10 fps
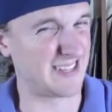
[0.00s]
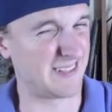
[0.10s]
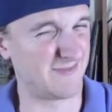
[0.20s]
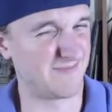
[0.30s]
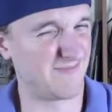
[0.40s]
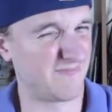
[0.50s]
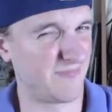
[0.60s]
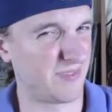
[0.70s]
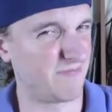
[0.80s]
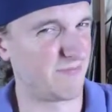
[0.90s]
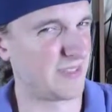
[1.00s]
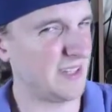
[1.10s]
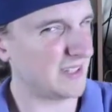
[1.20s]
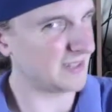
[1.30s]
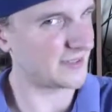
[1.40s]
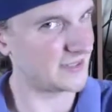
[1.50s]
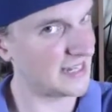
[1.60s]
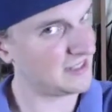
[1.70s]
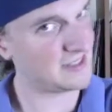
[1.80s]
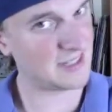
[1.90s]
I don't think
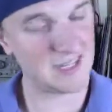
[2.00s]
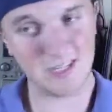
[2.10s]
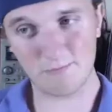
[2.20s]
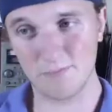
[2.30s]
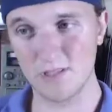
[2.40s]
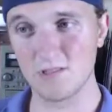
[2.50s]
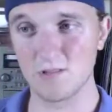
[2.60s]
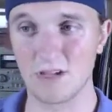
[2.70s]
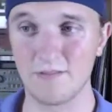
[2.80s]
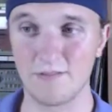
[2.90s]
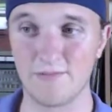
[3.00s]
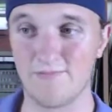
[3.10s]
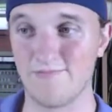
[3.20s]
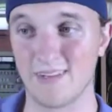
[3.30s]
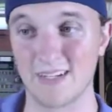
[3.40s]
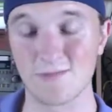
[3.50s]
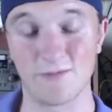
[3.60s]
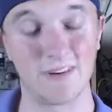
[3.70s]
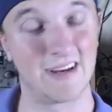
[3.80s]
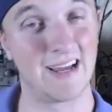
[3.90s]
that's the case, but I guess
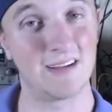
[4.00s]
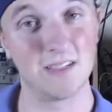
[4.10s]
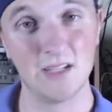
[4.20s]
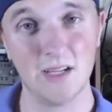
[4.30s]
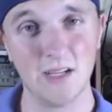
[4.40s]
we'll find out.